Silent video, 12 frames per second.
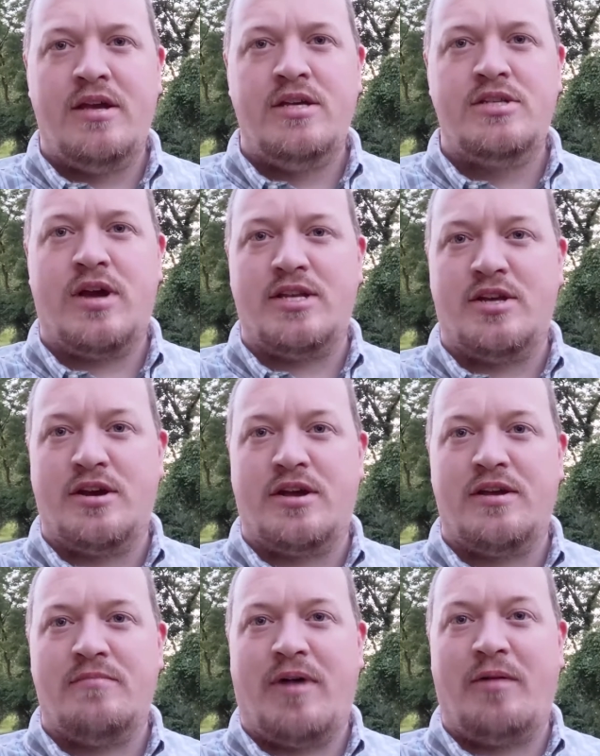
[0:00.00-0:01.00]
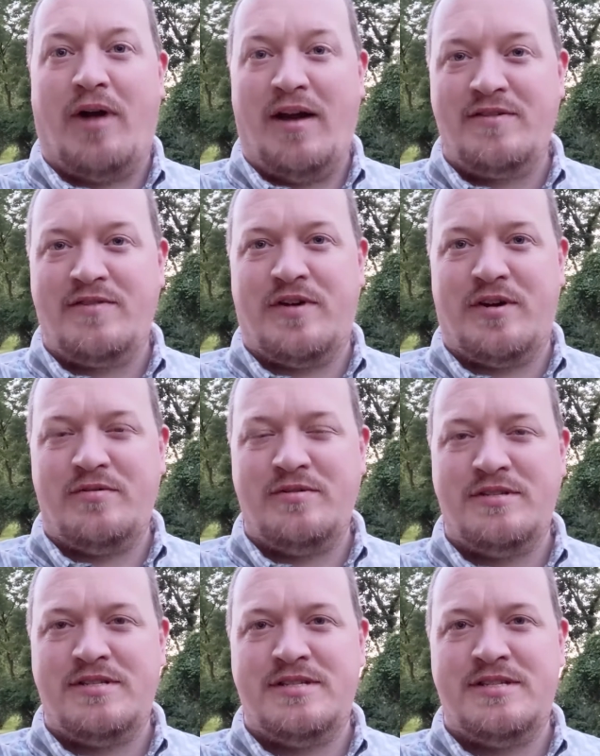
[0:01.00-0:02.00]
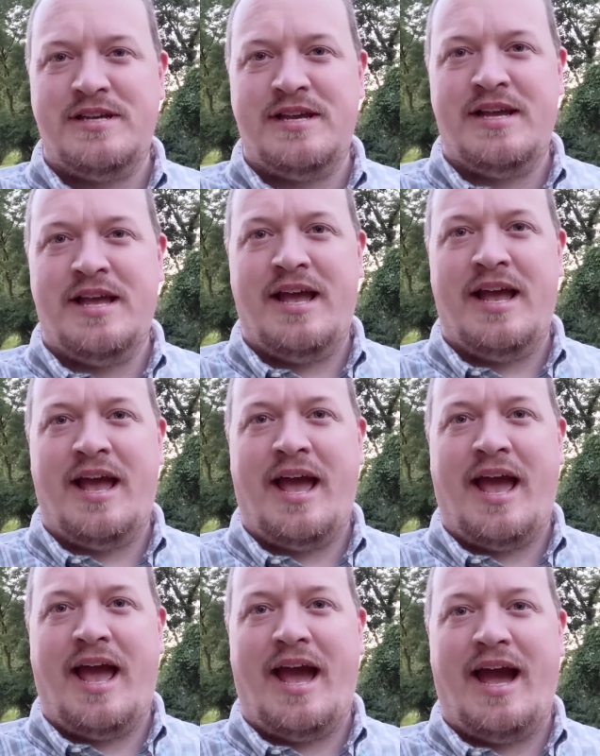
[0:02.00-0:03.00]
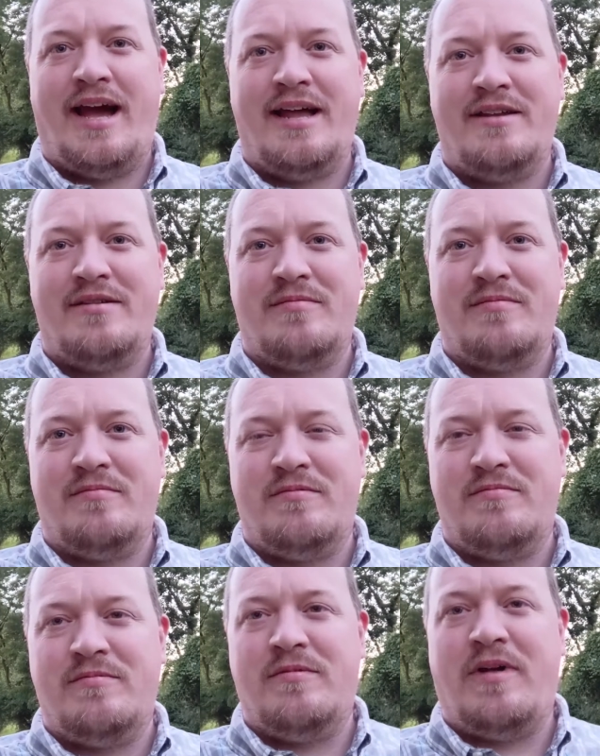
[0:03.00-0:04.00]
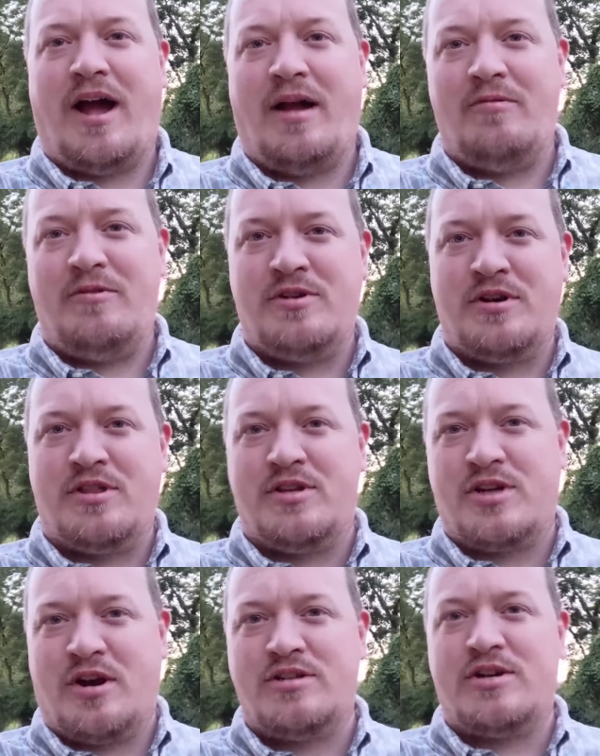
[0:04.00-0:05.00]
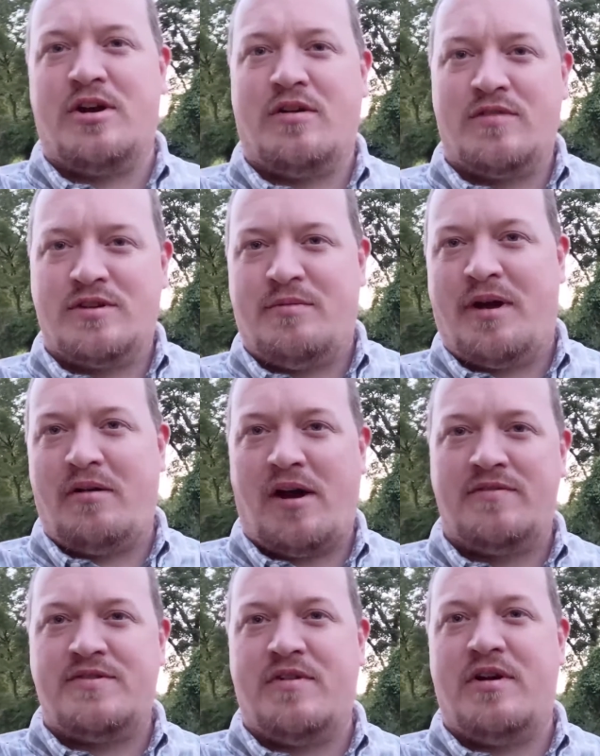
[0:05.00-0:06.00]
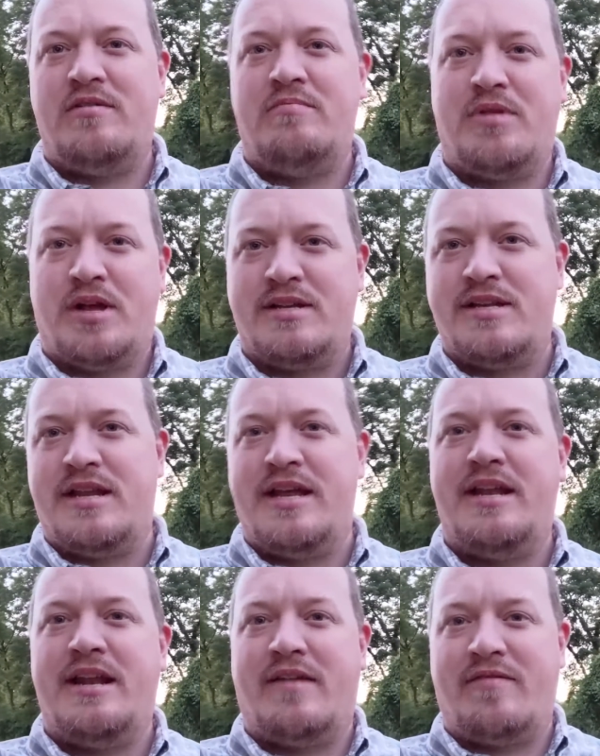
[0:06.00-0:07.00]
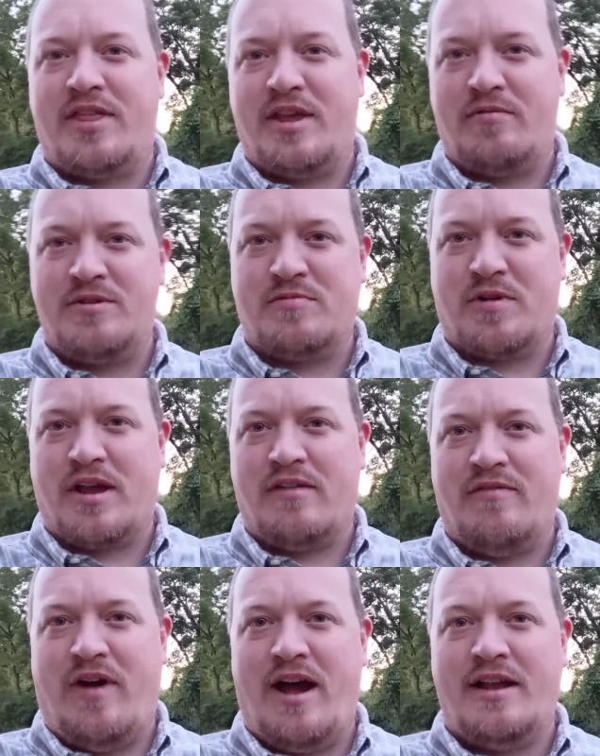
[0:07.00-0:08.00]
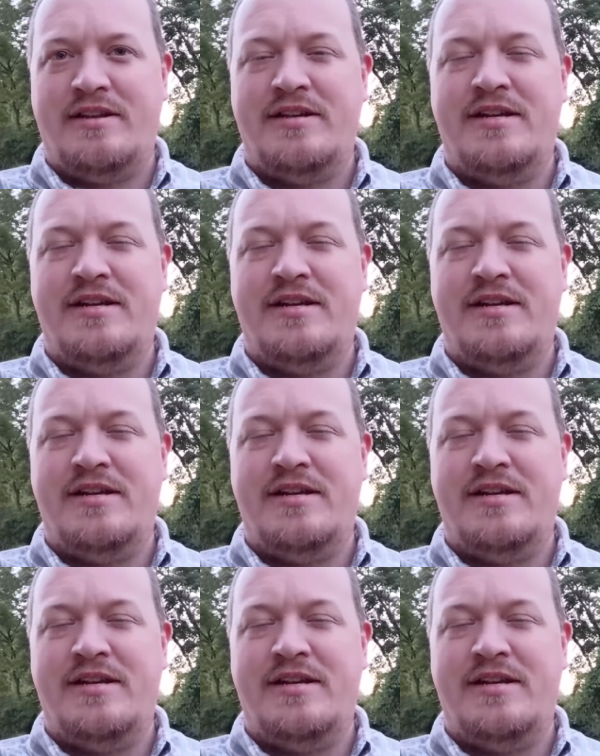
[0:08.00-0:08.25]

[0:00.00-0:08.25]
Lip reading: So I took my wife's phone and I took the charger over to my wife's phone, plugged it in, and everything was working fine.